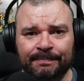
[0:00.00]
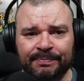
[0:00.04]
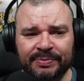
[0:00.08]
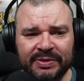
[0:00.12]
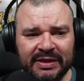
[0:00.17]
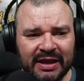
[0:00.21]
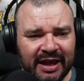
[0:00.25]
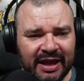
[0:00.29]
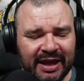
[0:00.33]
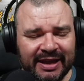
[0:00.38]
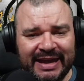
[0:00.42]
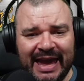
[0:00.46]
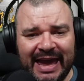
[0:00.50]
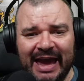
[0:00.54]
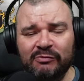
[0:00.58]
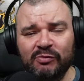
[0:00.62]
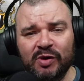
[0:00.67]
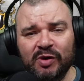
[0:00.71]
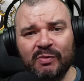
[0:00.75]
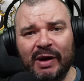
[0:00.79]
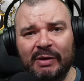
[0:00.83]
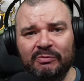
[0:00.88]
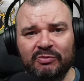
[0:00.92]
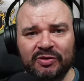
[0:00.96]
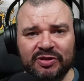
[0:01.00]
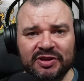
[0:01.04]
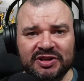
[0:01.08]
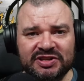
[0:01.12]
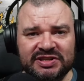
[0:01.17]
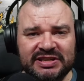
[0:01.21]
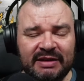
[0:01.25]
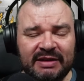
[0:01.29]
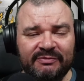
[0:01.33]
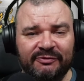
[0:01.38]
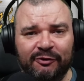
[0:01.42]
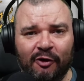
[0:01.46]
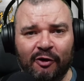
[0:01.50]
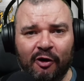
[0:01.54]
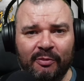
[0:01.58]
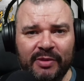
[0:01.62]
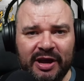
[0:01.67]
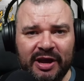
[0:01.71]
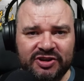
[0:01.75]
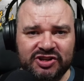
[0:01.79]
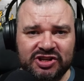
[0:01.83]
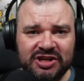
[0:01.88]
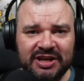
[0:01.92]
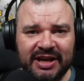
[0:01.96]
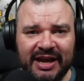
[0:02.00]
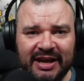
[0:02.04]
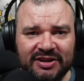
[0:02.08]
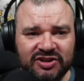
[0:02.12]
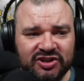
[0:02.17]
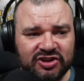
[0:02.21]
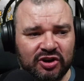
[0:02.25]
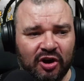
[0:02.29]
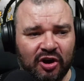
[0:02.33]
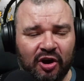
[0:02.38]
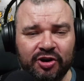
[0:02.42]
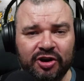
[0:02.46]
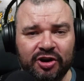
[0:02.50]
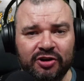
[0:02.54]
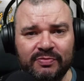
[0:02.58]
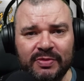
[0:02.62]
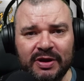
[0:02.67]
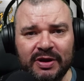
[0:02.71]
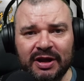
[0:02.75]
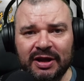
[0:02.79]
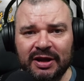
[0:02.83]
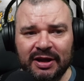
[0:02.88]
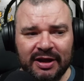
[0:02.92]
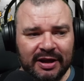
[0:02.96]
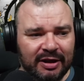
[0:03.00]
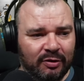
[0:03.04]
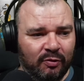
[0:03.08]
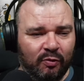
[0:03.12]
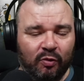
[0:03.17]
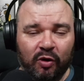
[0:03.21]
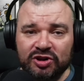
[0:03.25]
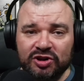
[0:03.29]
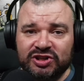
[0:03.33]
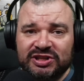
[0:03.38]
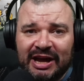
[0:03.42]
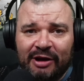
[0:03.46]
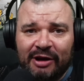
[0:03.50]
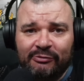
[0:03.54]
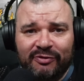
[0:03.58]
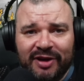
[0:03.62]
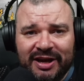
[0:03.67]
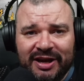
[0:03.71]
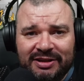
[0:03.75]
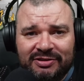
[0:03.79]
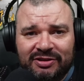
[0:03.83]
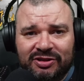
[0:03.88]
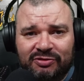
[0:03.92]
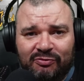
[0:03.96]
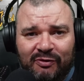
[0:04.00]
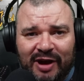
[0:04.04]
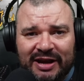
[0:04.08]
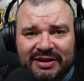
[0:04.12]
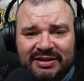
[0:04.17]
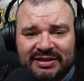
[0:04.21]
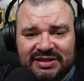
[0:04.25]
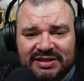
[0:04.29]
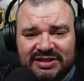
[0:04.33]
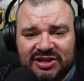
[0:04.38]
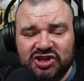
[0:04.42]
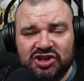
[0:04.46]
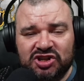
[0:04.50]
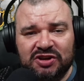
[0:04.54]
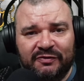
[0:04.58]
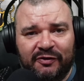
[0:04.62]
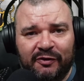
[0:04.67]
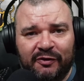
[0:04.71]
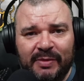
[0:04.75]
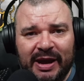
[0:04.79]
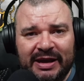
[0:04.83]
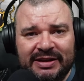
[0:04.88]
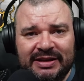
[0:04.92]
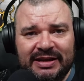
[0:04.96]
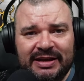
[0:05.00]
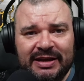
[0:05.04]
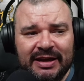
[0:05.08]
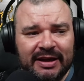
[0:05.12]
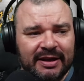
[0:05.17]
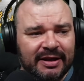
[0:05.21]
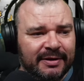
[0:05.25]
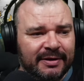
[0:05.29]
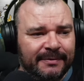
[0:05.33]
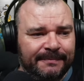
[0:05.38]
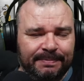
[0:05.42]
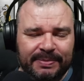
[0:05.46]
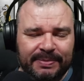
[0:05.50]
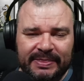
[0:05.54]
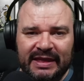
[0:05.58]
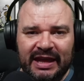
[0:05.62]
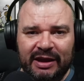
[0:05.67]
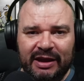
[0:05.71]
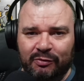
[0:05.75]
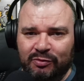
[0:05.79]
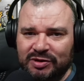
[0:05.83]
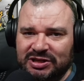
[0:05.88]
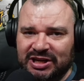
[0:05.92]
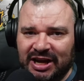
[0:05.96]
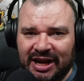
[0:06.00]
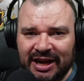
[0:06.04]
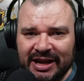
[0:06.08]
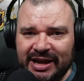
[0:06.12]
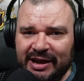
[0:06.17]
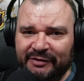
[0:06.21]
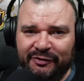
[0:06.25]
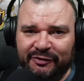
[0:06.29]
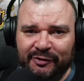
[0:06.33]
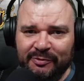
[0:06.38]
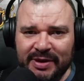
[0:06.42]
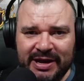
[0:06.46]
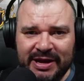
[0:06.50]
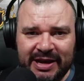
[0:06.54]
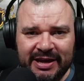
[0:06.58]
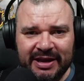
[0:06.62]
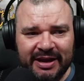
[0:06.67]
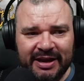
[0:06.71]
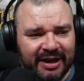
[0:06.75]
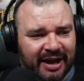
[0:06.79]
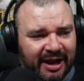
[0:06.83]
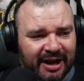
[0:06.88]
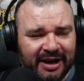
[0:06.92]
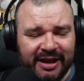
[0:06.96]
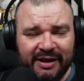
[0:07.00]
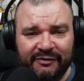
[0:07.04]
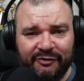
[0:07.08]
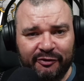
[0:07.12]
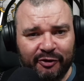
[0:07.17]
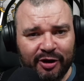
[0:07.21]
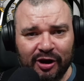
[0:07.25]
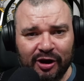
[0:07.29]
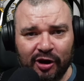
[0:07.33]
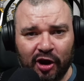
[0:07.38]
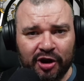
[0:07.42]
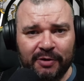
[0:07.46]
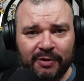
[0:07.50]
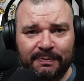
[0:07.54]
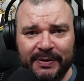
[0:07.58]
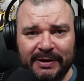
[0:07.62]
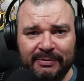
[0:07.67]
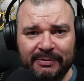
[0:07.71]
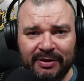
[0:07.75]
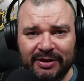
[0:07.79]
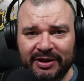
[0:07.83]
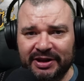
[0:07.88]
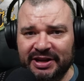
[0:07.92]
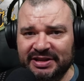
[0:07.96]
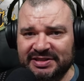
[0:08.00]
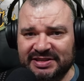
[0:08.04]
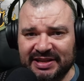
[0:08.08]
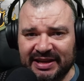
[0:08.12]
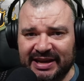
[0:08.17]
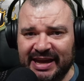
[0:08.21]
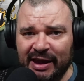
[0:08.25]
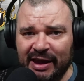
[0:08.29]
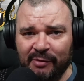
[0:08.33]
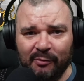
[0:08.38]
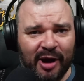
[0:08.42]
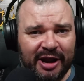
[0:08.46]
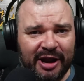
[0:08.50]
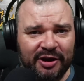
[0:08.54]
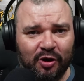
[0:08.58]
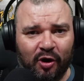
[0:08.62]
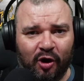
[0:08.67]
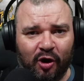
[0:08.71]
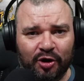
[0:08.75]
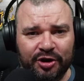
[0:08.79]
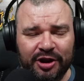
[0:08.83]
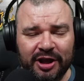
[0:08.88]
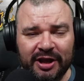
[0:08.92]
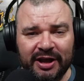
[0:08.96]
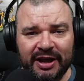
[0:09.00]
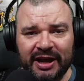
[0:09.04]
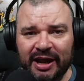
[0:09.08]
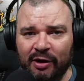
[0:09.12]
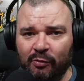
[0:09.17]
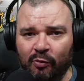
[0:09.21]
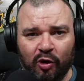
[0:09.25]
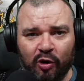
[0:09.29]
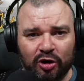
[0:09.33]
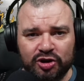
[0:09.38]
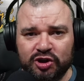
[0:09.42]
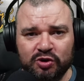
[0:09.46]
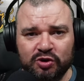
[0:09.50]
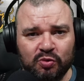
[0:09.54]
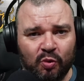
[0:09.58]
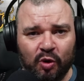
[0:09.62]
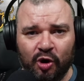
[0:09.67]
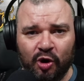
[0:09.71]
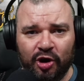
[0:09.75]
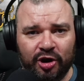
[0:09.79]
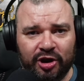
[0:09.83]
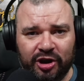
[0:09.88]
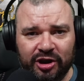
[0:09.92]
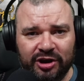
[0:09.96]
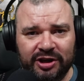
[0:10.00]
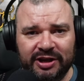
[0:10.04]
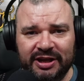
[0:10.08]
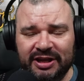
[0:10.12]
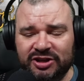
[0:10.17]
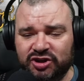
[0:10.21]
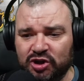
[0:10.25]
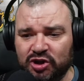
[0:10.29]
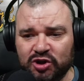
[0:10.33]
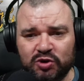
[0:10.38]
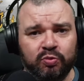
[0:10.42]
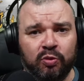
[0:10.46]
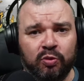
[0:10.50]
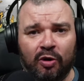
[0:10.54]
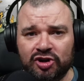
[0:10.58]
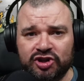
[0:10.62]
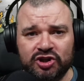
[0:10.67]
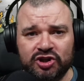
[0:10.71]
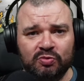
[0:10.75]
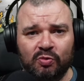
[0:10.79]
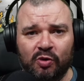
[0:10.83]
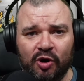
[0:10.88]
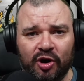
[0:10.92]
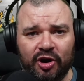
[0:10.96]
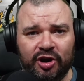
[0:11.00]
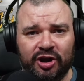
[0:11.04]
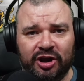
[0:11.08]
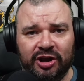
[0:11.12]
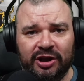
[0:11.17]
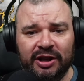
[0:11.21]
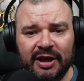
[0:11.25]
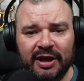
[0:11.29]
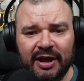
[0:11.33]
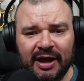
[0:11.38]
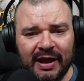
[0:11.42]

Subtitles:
Again, we went with the same formation against Tottenham. Was that the right decision from Eddie? It was clear for me, and clear for a lot of people, that as the game went on, it wasn't working. It just wasn't working.